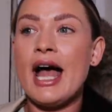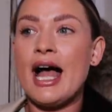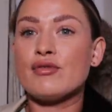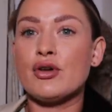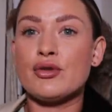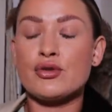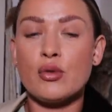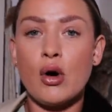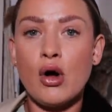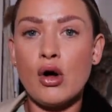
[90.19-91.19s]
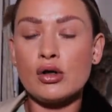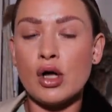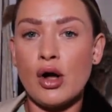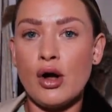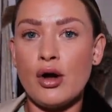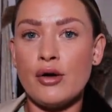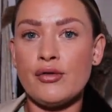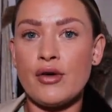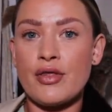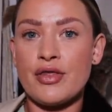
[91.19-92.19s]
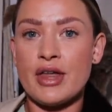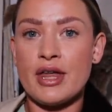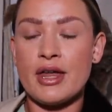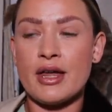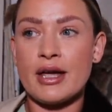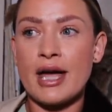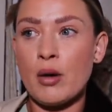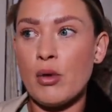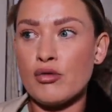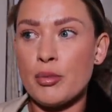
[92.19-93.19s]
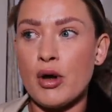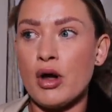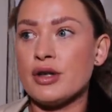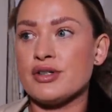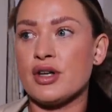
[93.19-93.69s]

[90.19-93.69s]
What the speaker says: I've gone through all of the catwalk reports,